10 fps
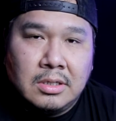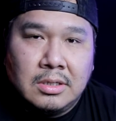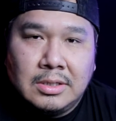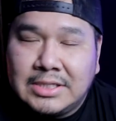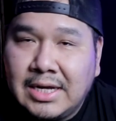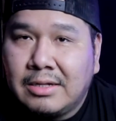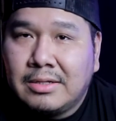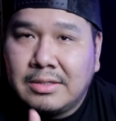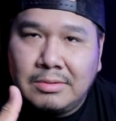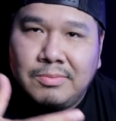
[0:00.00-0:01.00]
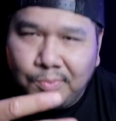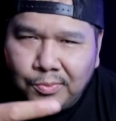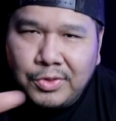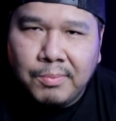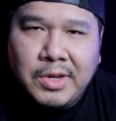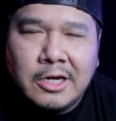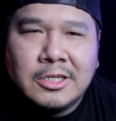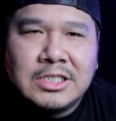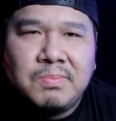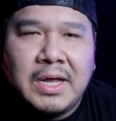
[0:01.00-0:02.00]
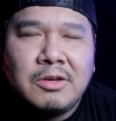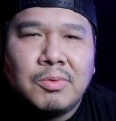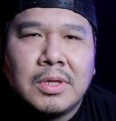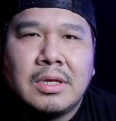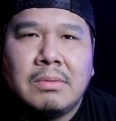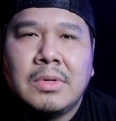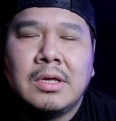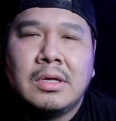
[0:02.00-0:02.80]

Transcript: until the years spent with him.